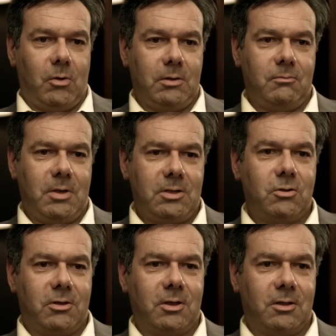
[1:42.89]
what made
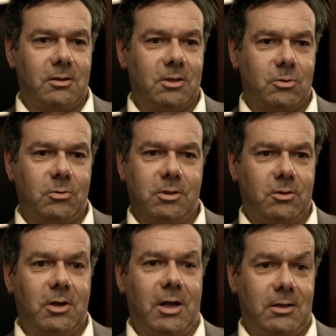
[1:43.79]
you think that this was a
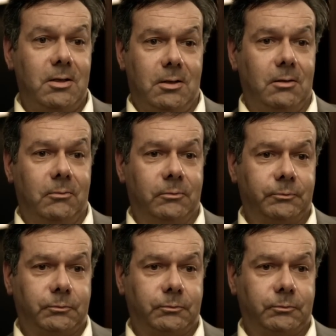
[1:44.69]
good idea?